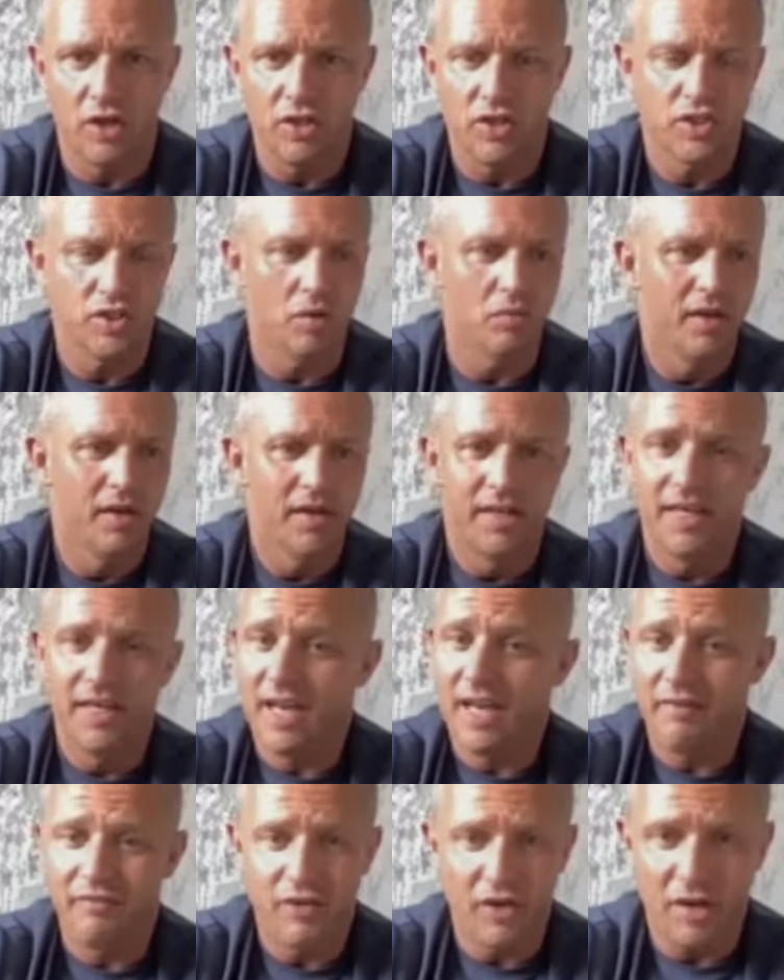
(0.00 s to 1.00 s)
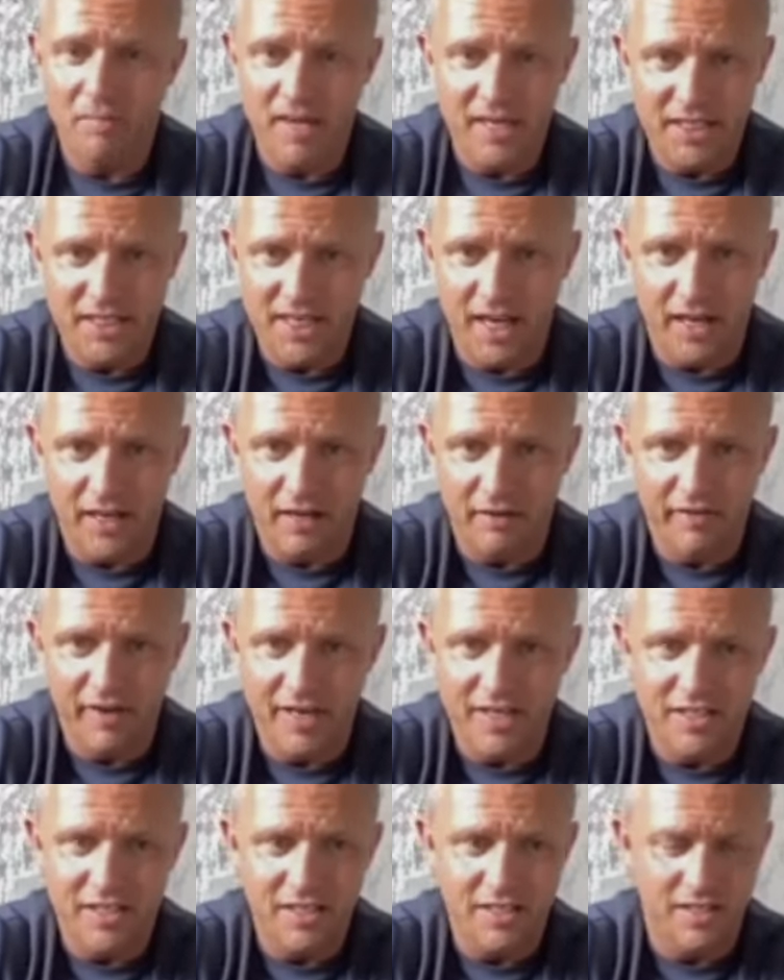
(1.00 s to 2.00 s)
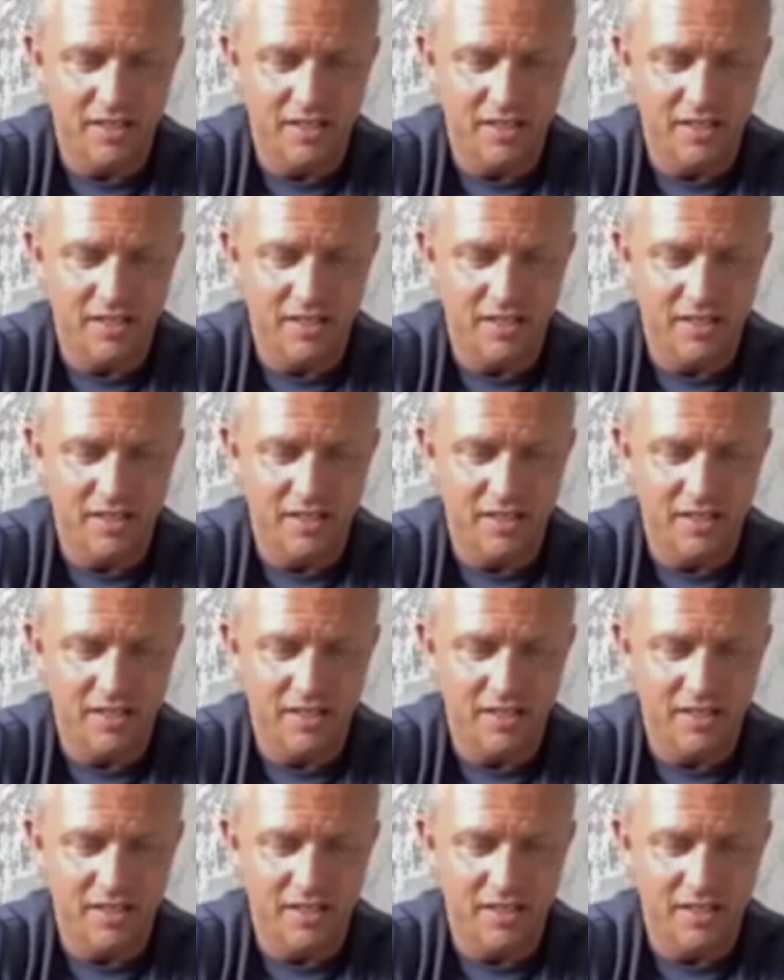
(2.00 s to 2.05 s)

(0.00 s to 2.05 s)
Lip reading: So, you know, I've got to make sacrifices.